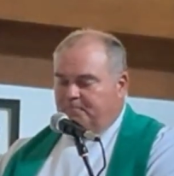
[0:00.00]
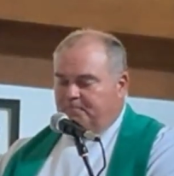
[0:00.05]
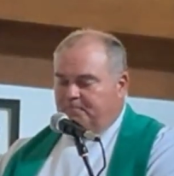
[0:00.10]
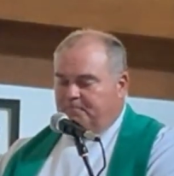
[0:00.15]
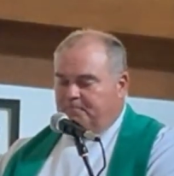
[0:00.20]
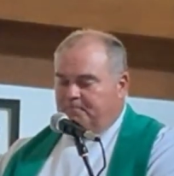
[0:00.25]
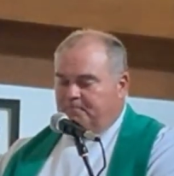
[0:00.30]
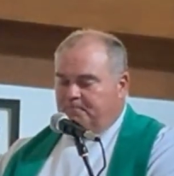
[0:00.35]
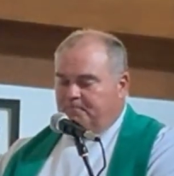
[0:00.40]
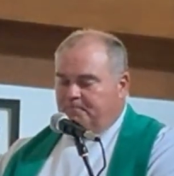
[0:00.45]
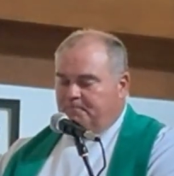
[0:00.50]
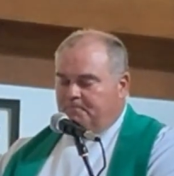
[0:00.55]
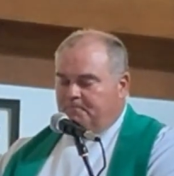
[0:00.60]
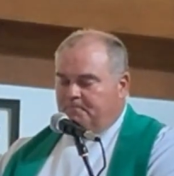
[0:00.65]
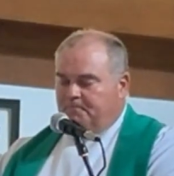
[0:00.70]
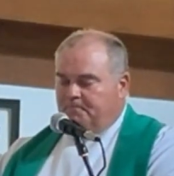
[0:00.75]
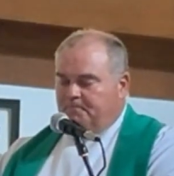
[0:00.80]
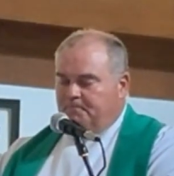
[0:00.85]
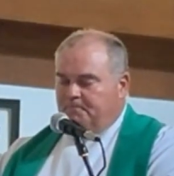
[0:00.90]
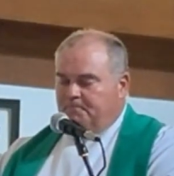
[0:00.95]

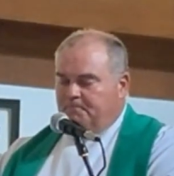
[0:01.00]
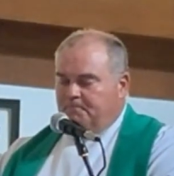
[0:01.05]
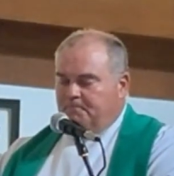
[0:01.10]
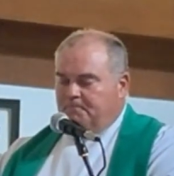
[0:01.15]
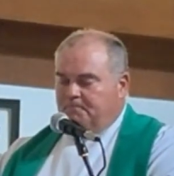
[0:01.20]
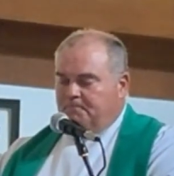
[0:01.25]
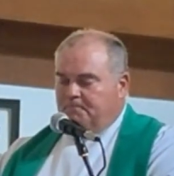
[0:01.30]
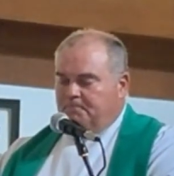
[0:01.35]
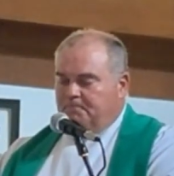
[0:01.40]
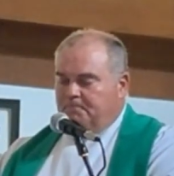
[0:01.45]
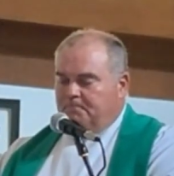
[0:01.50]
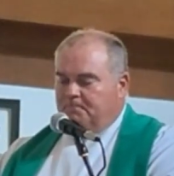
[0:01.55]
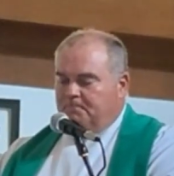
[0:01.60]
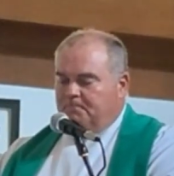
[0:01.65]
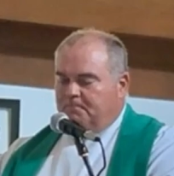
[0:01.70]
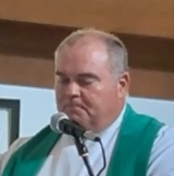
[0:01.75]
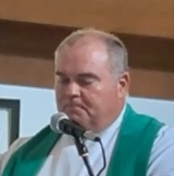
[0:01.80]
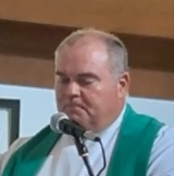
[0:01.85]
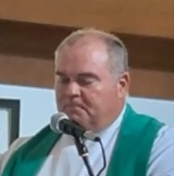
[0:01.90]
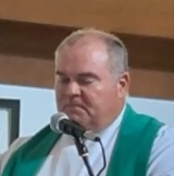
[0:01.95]

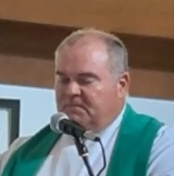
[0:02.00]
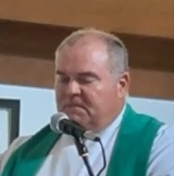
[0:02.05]
(silence)